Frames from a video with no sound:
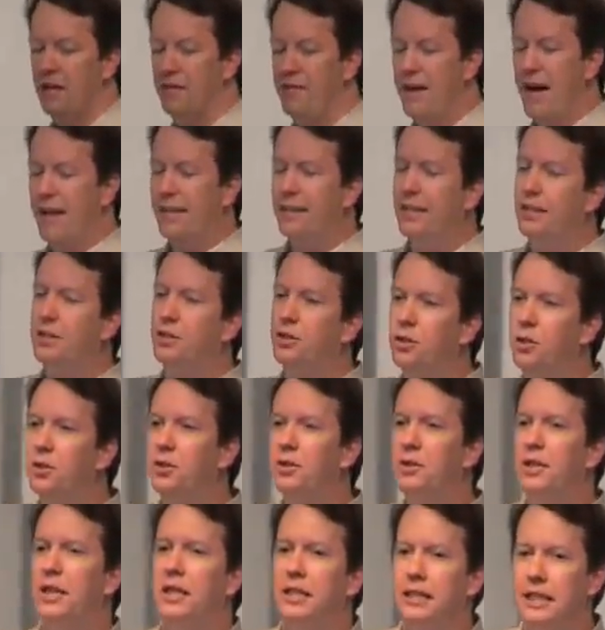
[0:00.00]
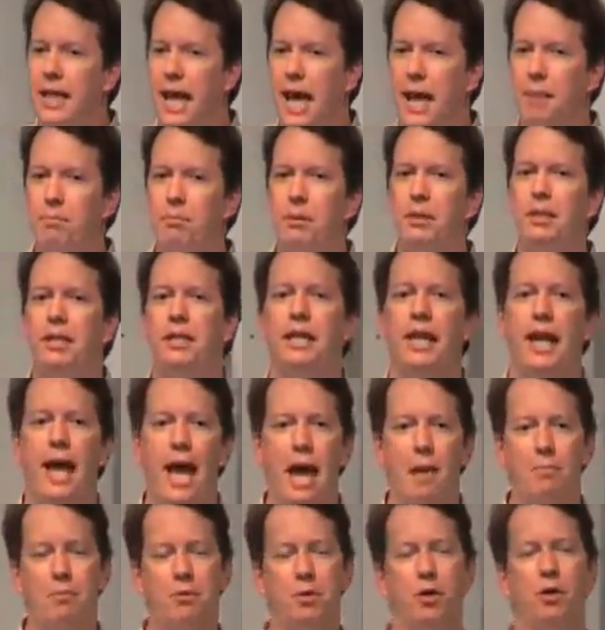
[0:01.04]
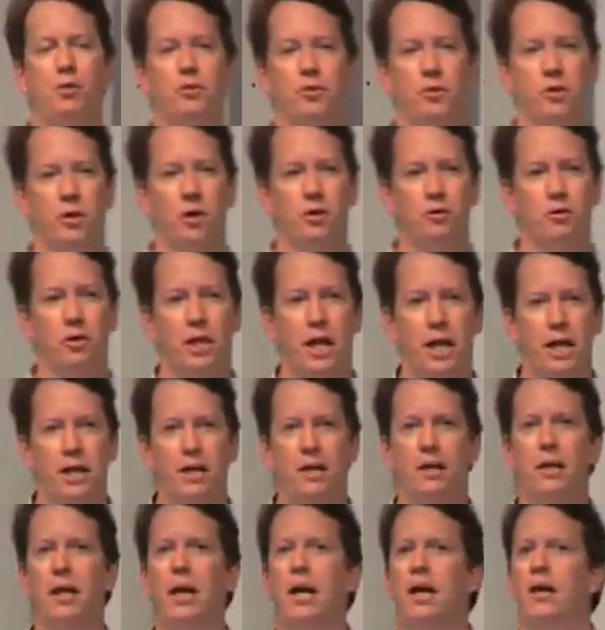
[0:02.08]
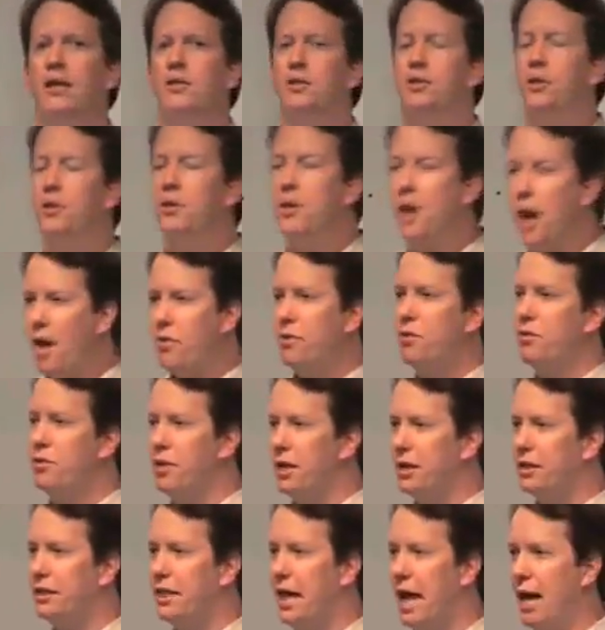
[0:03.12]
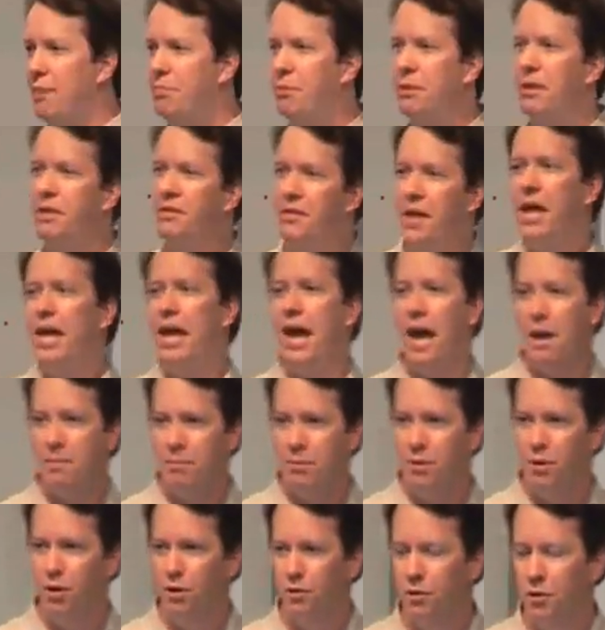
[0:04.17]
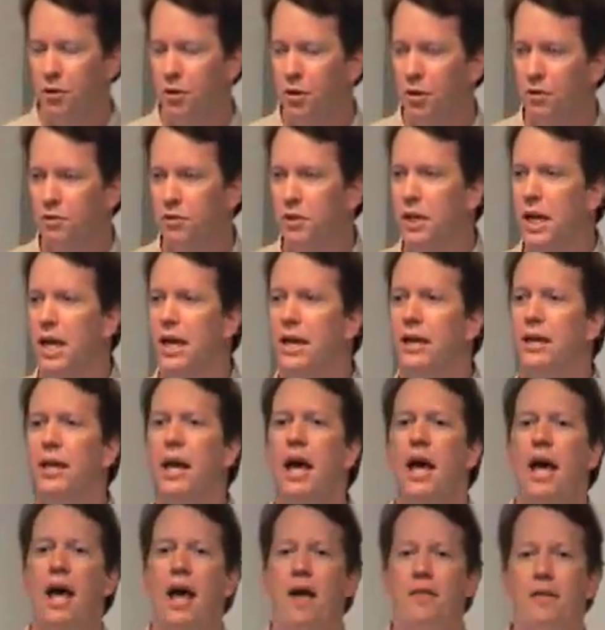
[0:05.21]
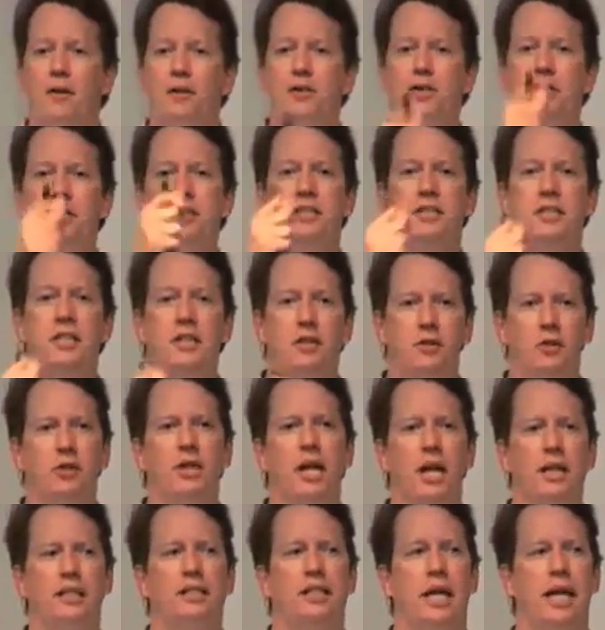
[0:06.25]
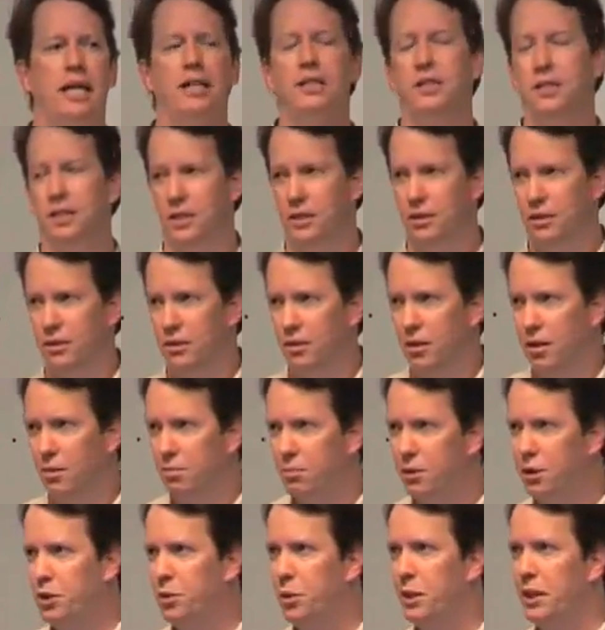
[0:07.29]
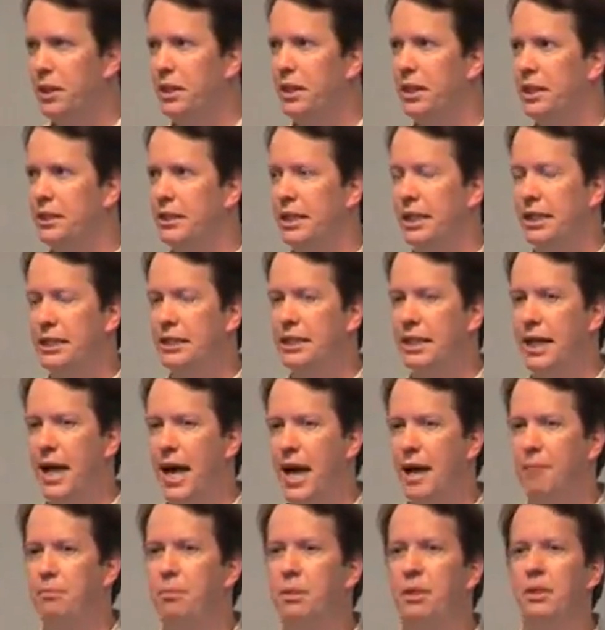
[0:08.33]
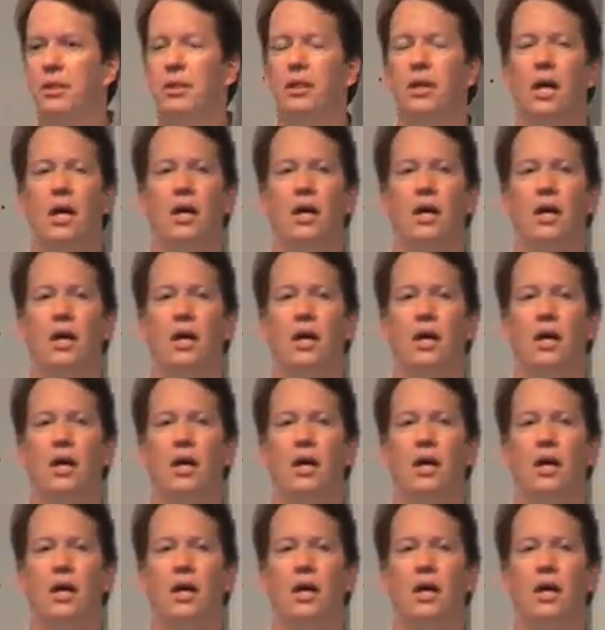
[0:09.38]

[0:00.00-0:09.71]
The fact that certain things happen and they happen over and over again, certain other things happen and they happen over and over again, and there's a synchronization between these things that happen.